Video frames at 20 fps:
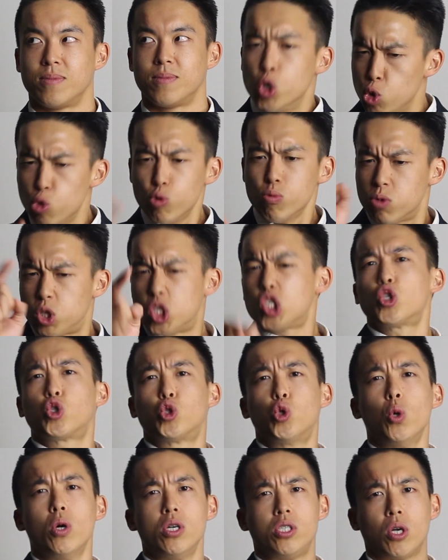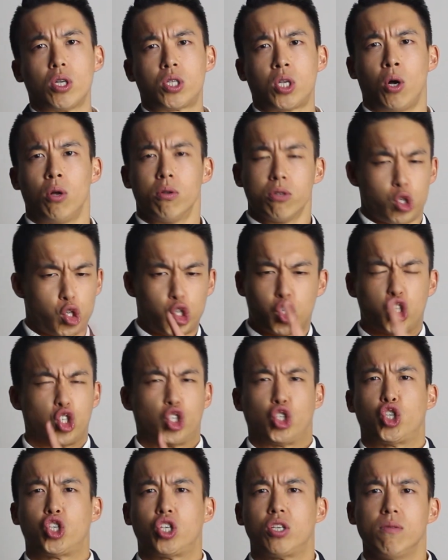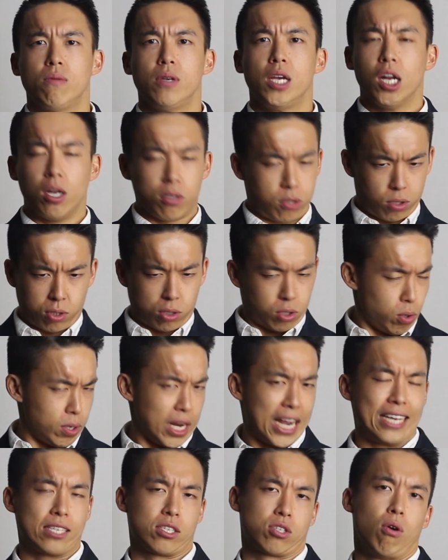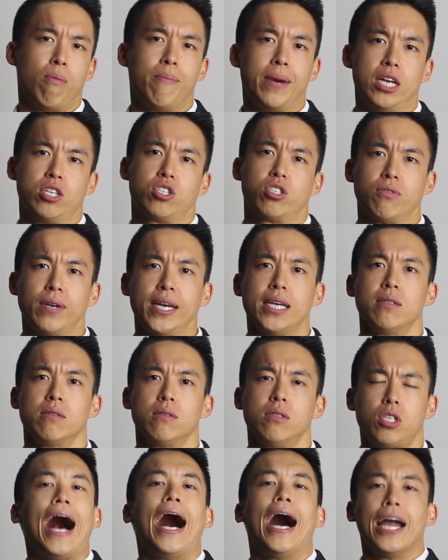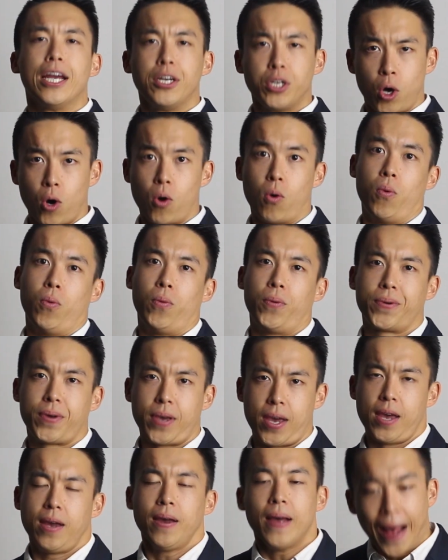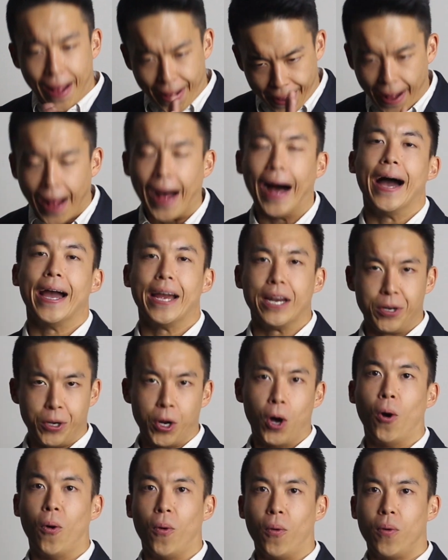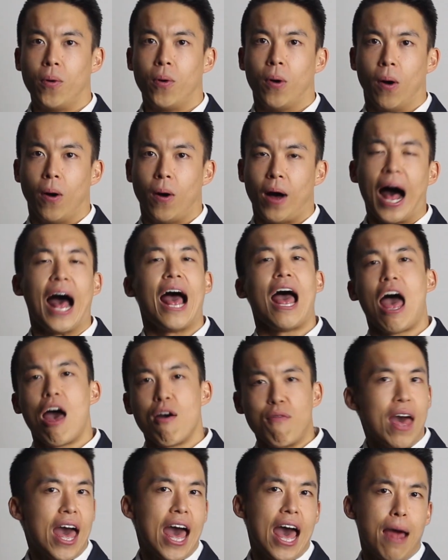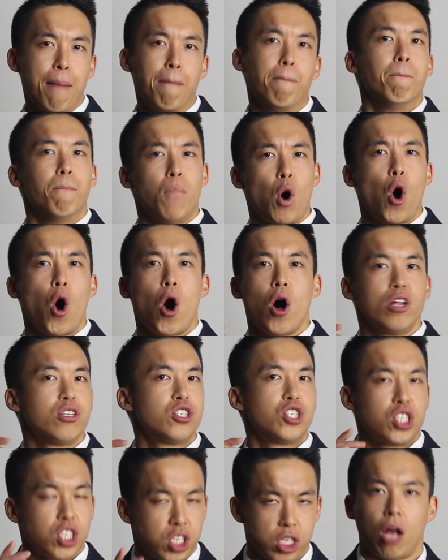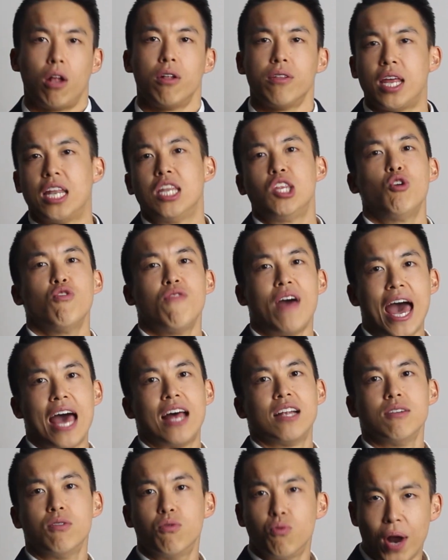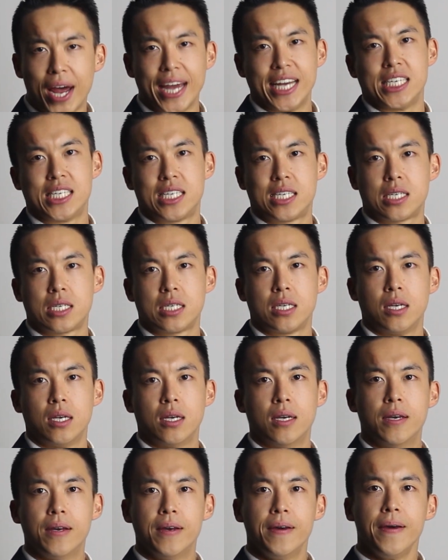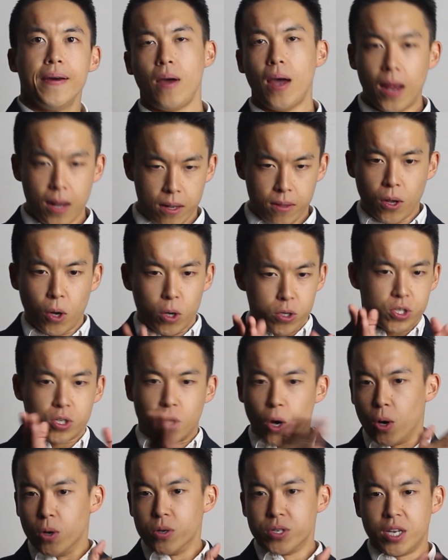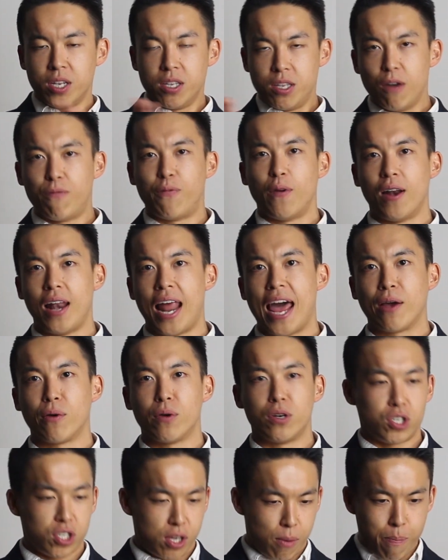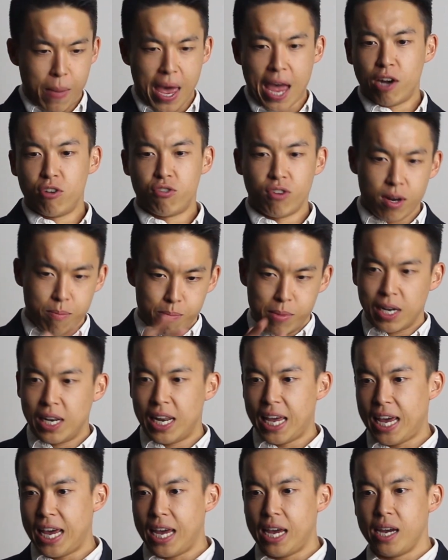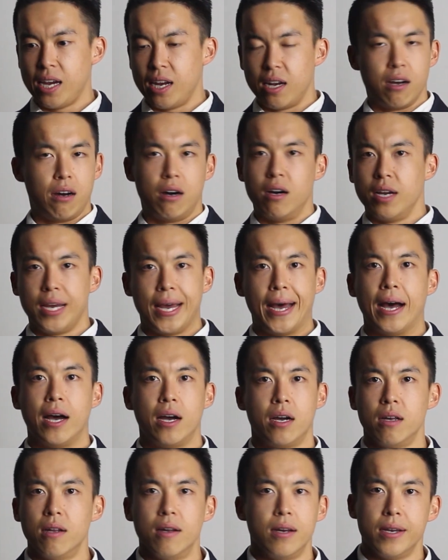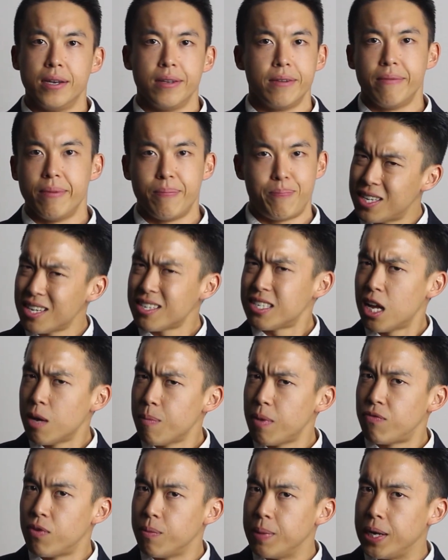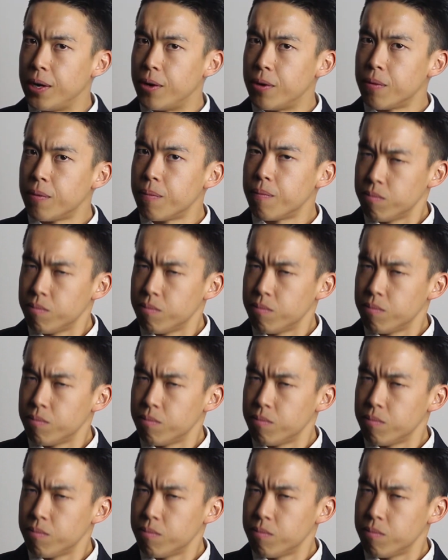You just do as you're told. Don't ask so much, right? I know, okay? I know. I have had more salt than you've had rice. And those goes in different languages, in Mandarin, Malay, Does this sound a bit familiar?